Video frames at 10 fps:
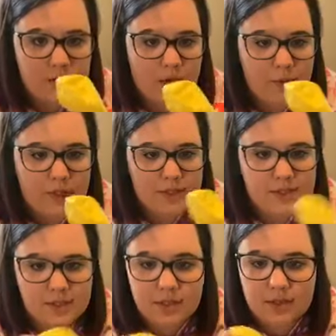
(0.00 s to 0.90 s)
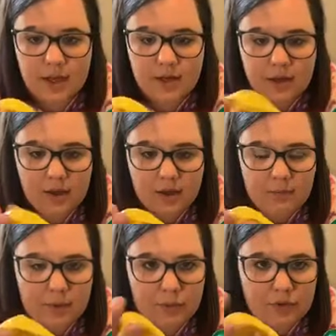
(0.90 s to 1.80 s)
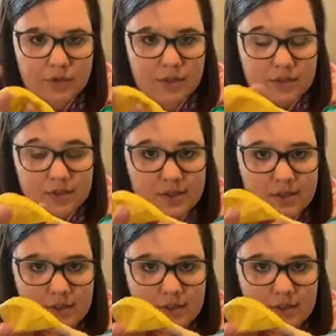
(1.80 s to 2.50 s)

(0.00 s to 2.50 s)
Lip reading: and now we can see that my balloon is